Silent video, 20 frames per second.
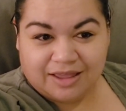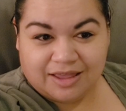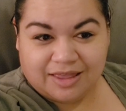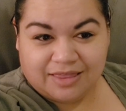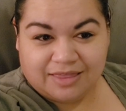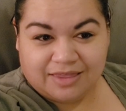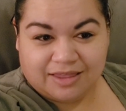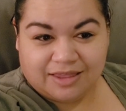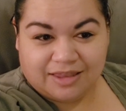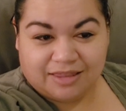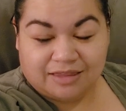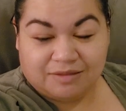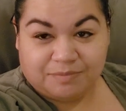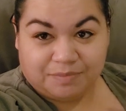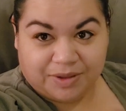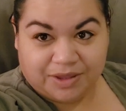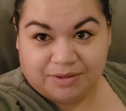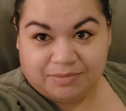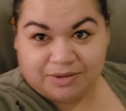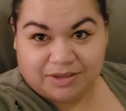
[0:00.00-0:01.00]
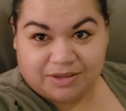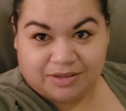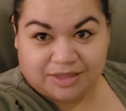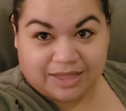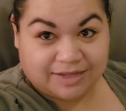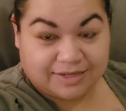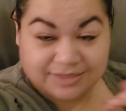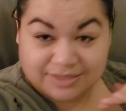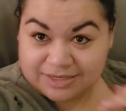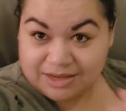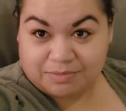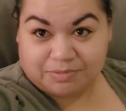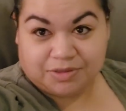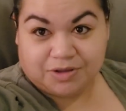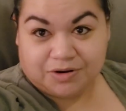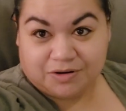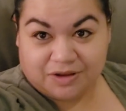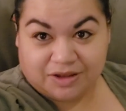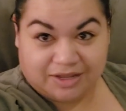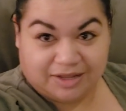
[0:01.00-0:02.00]
And then the baby like
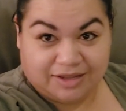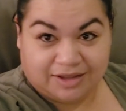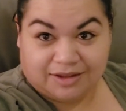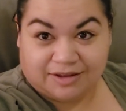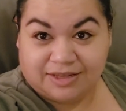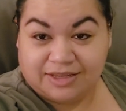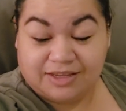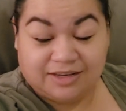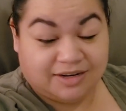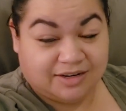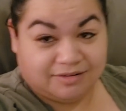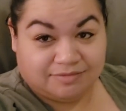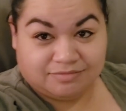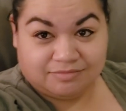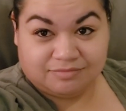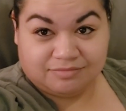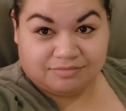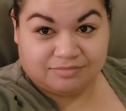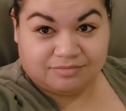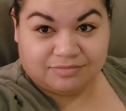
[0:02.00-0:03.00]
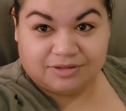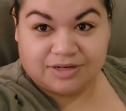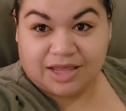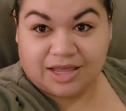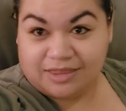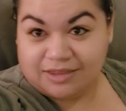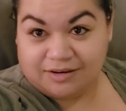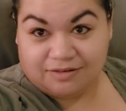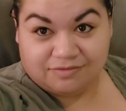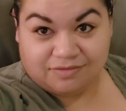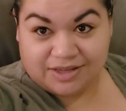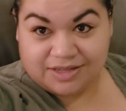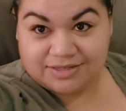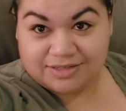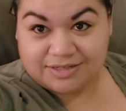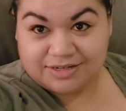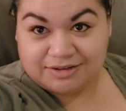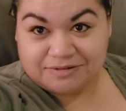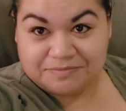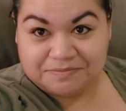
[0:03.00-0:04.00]
slept through it. He didn't, nothing
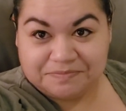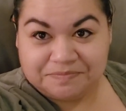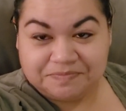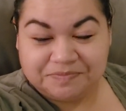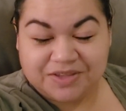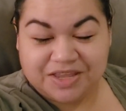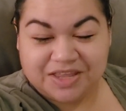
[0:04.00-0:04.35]
phased him.